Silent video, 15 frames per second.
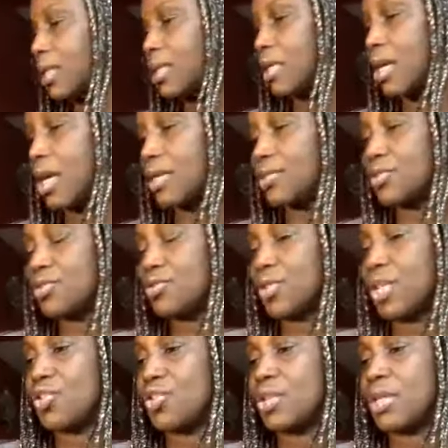in
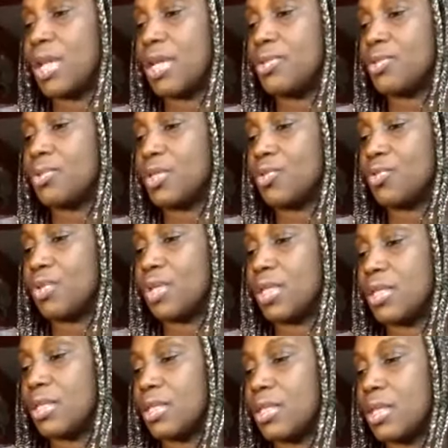concentration as you
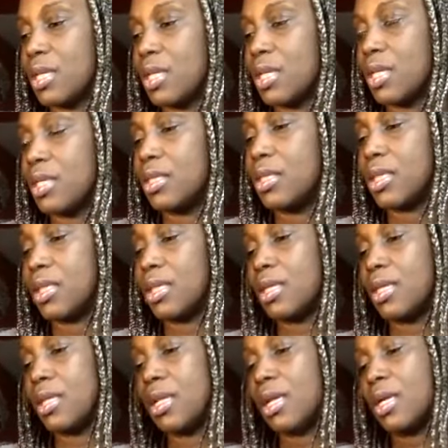increase in
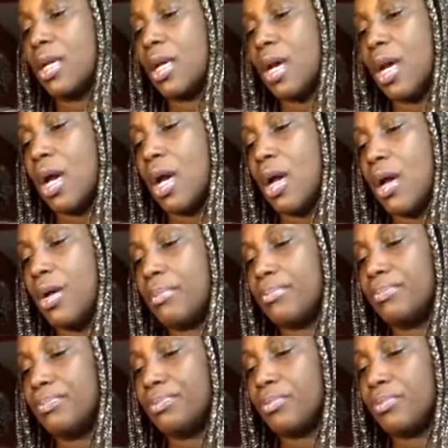the, um,